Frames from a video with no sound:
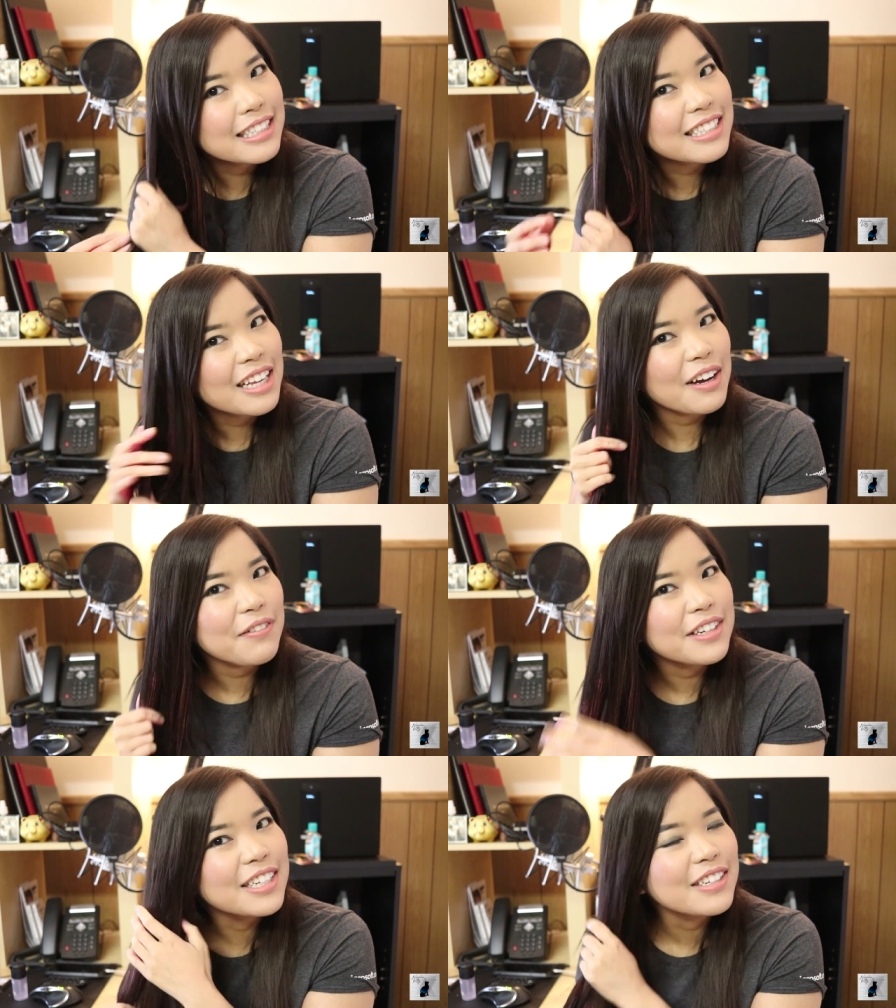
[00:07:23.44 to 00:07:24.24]
stuff
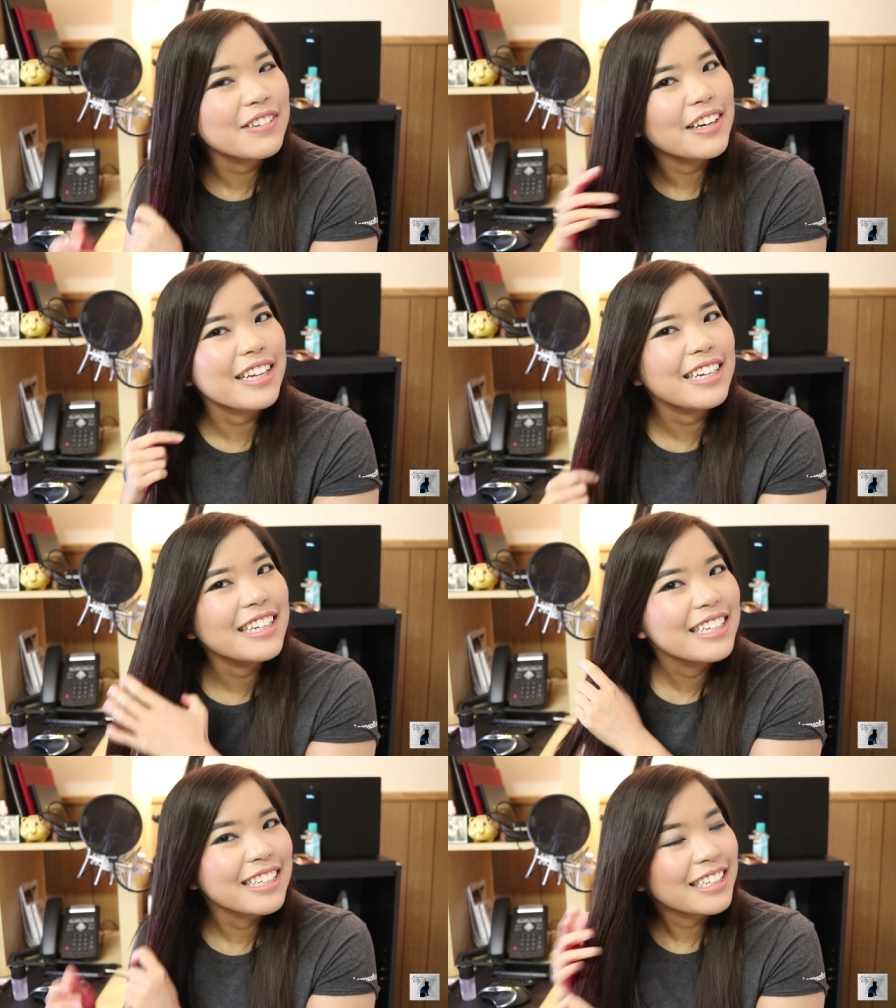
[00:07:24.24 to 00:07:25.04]
to it.
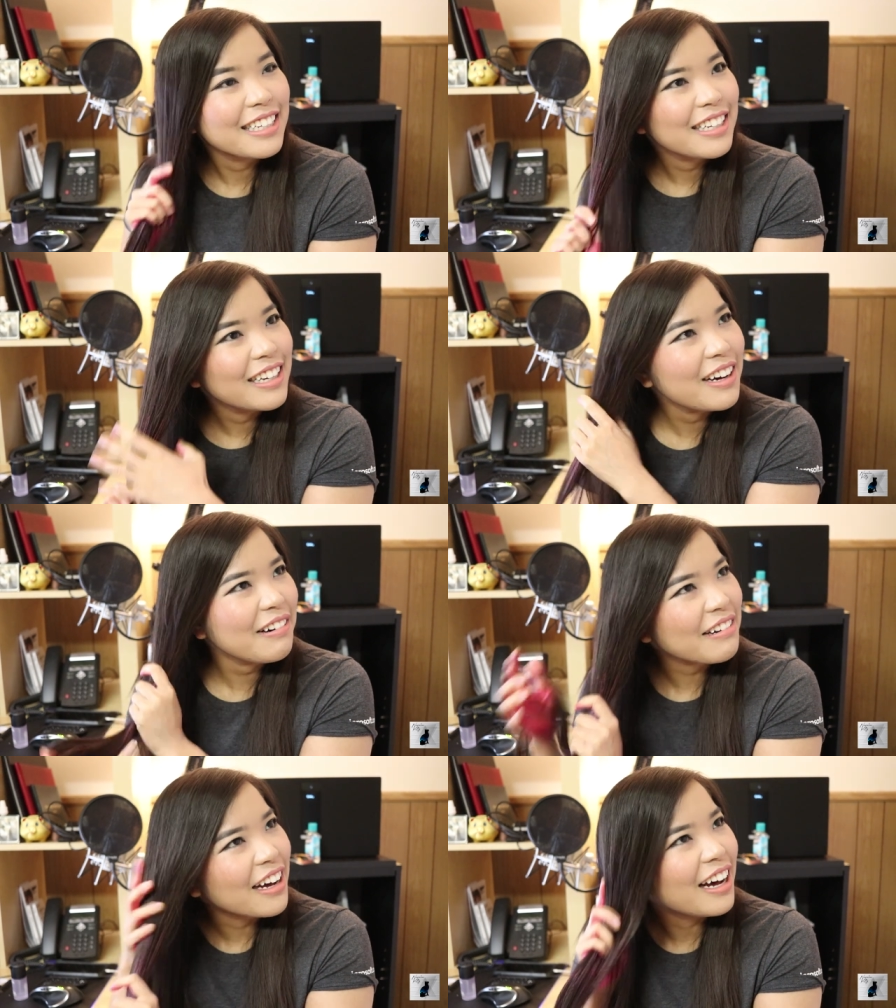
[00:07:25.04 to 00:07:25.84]

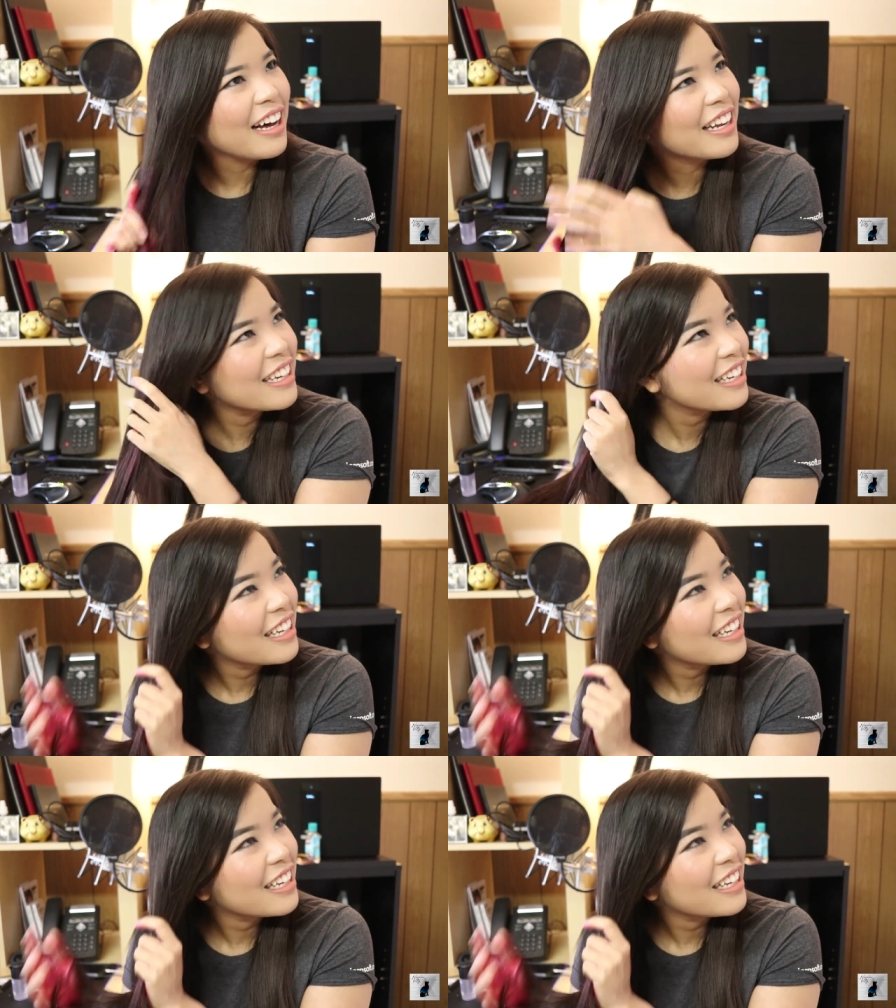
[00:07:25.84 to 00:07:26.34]
Oh god.